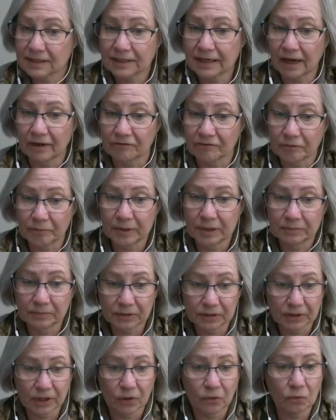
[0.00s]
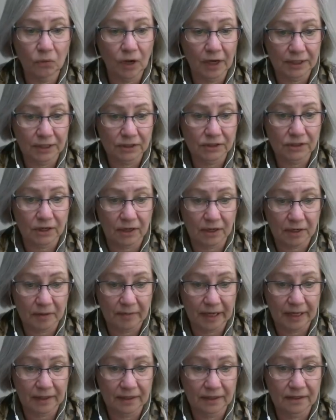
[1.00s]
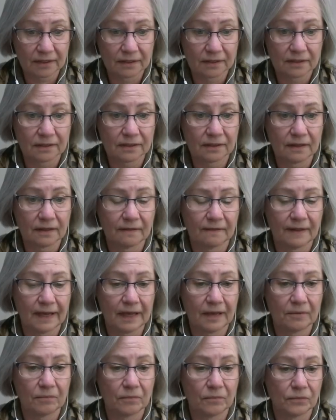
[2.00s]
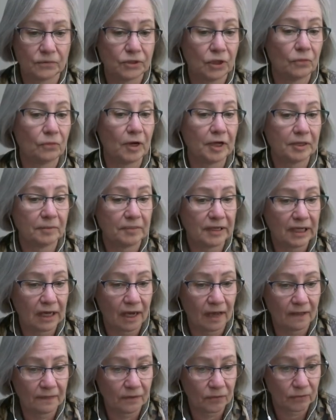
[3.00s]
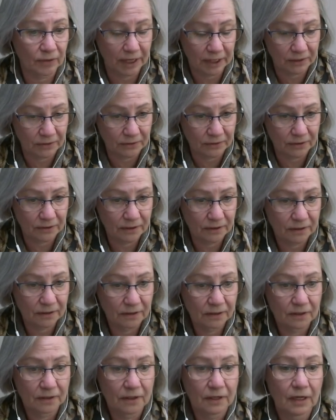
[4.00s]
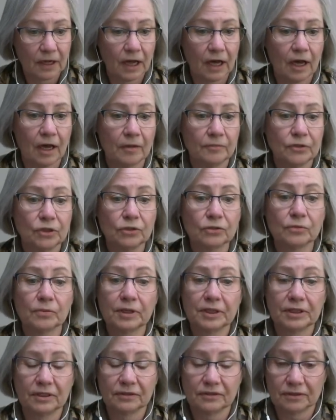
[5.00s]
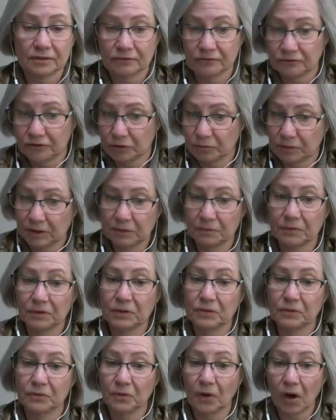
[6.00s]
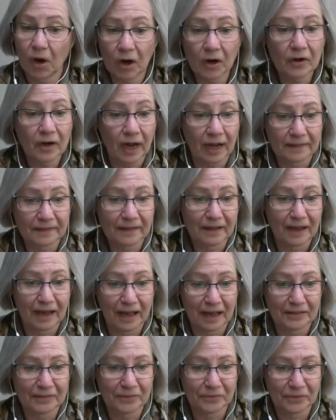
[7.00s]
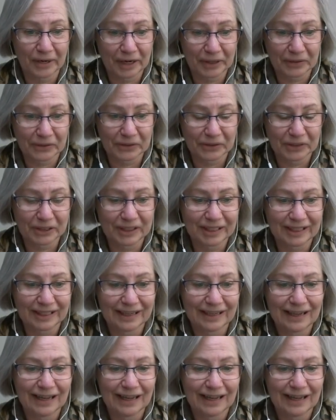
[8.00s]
stuff. People don't want to talk about it. They don't want to be on the record. You're one of the few people who are on the record